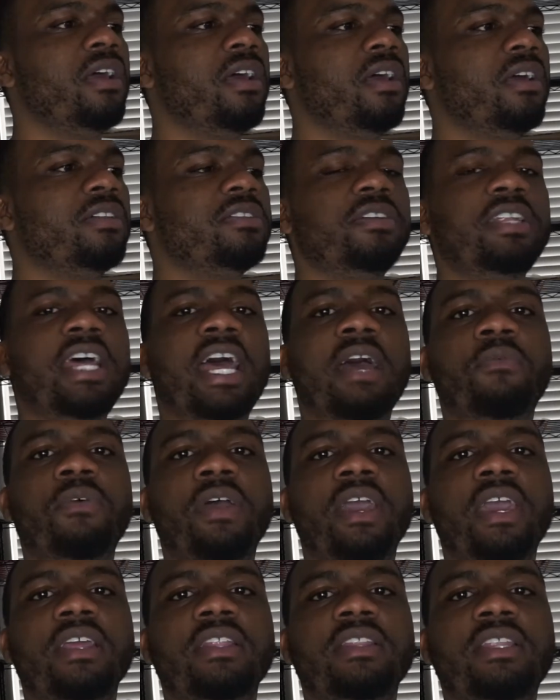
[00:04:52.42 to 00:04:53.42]
So that
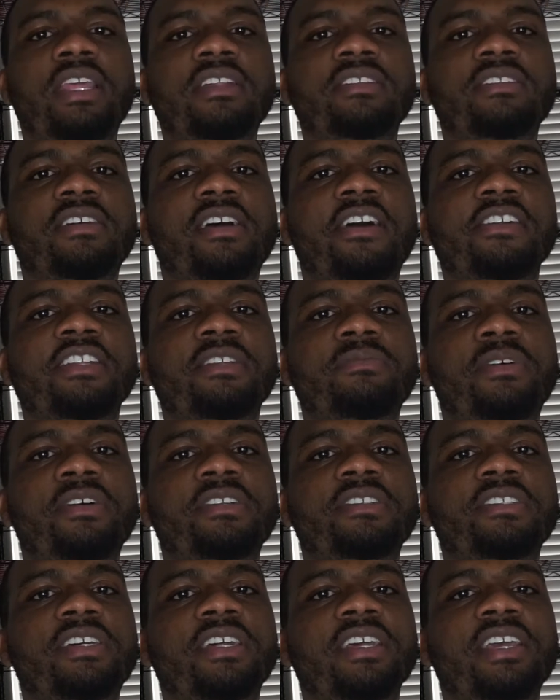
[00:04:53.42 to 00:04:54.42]
way these
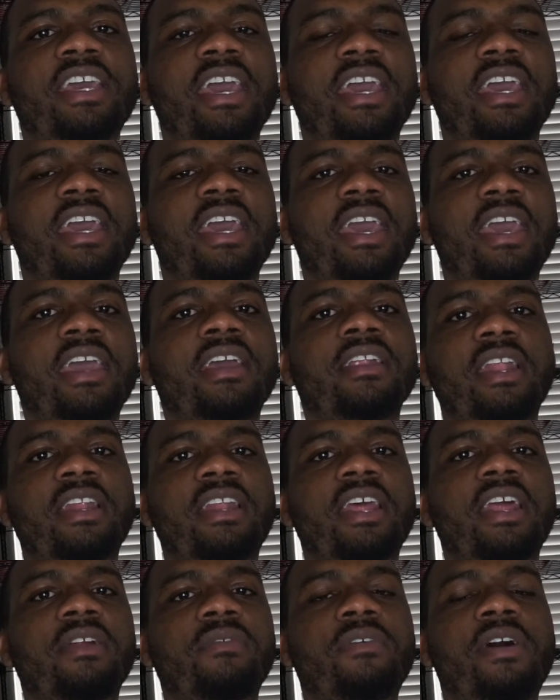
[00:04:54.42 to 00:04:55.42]
customers could get hit
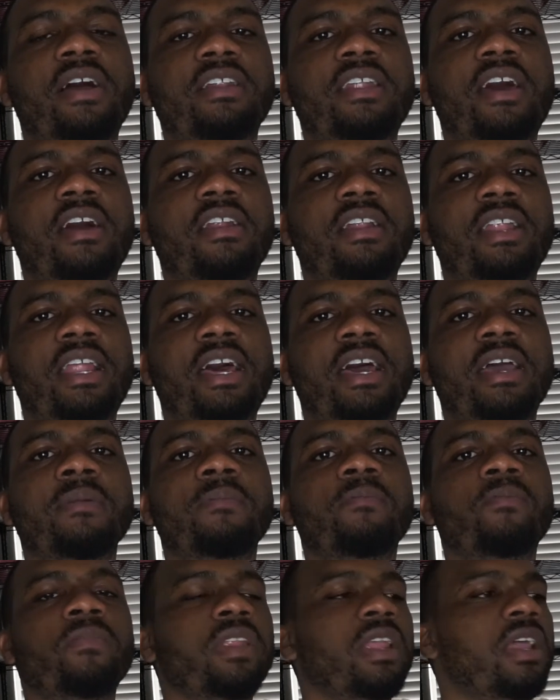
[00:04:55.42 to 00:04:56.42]
later on down the line.
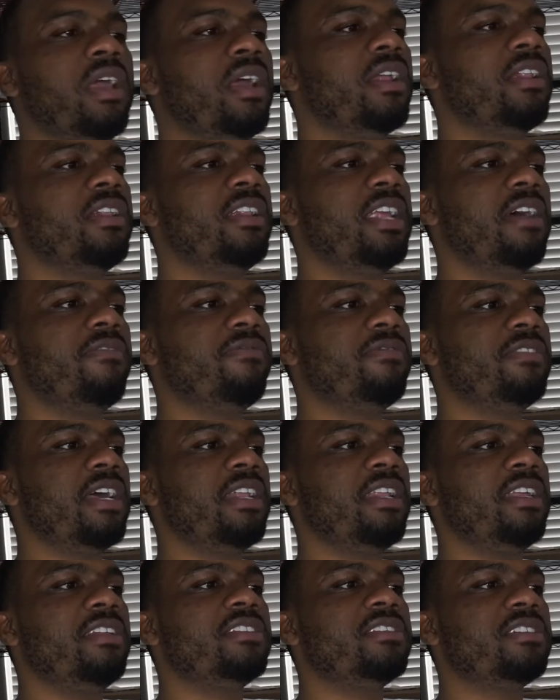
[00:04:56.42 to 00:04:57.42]

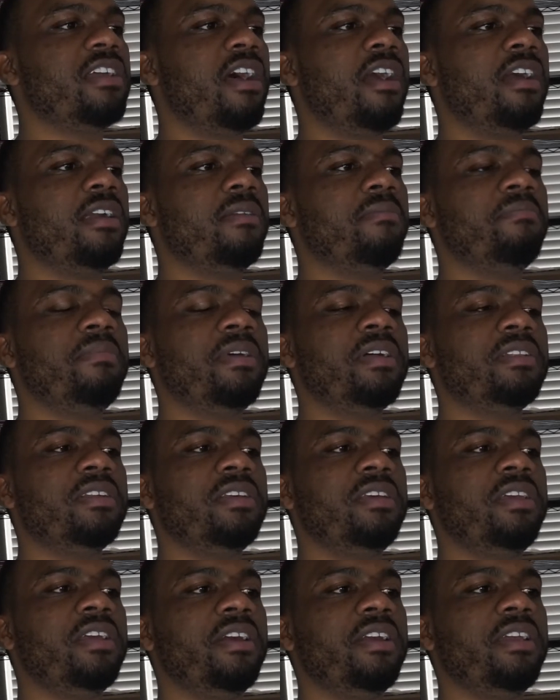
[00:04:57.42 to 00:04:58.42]
definitely start
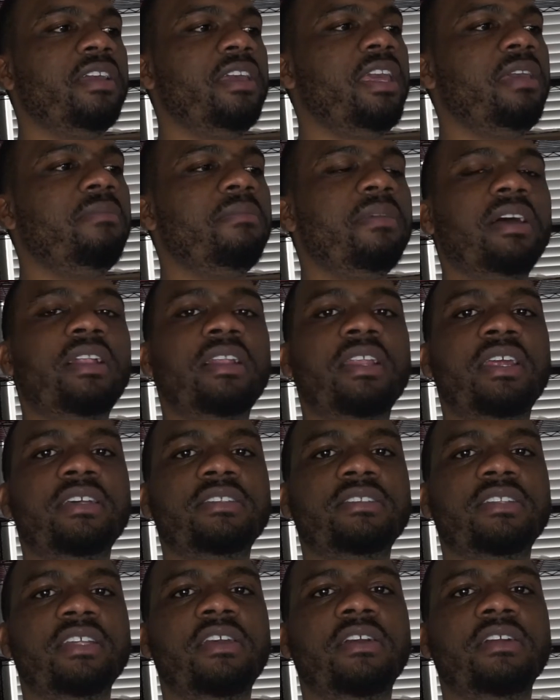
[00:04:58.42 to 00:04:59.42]
building your email
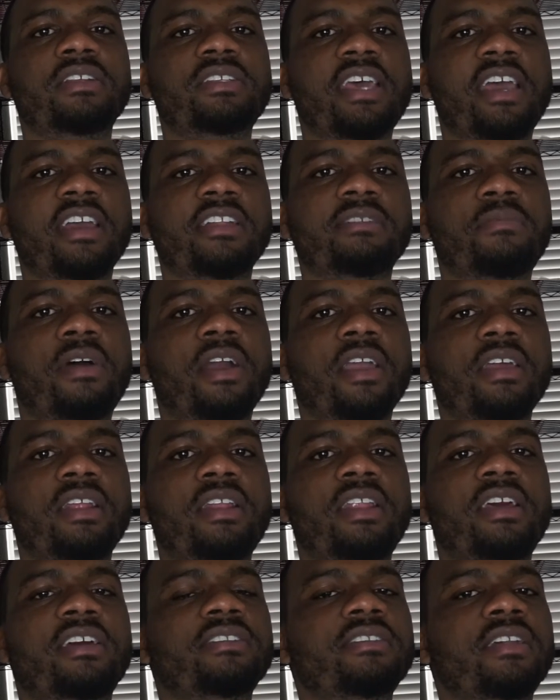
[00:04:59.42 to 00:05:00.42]
list and your text marketing
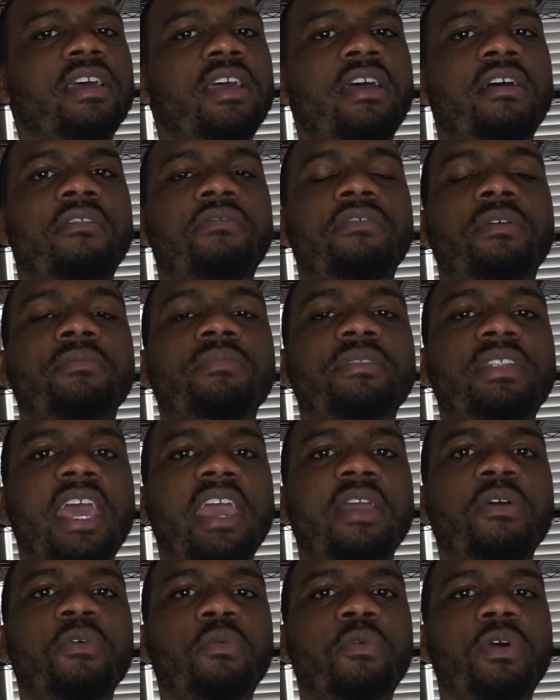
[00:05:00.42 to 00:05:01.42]
list from
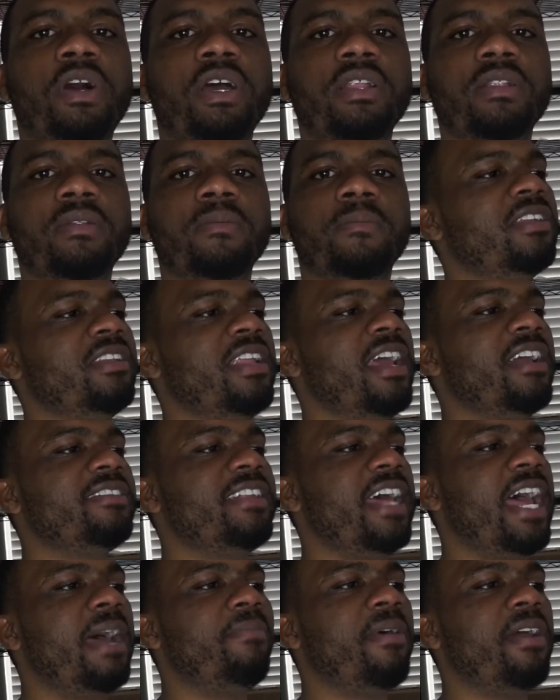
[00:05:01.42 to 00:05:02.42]
day one. The next
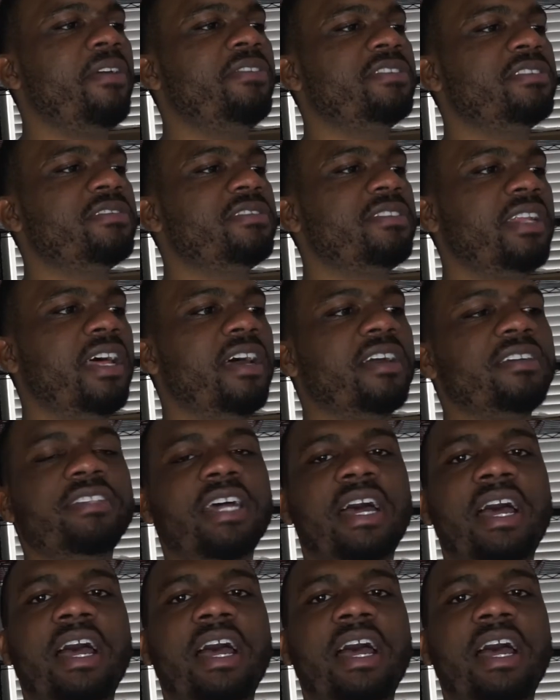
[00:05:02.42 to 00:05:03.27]
app I use is Lux.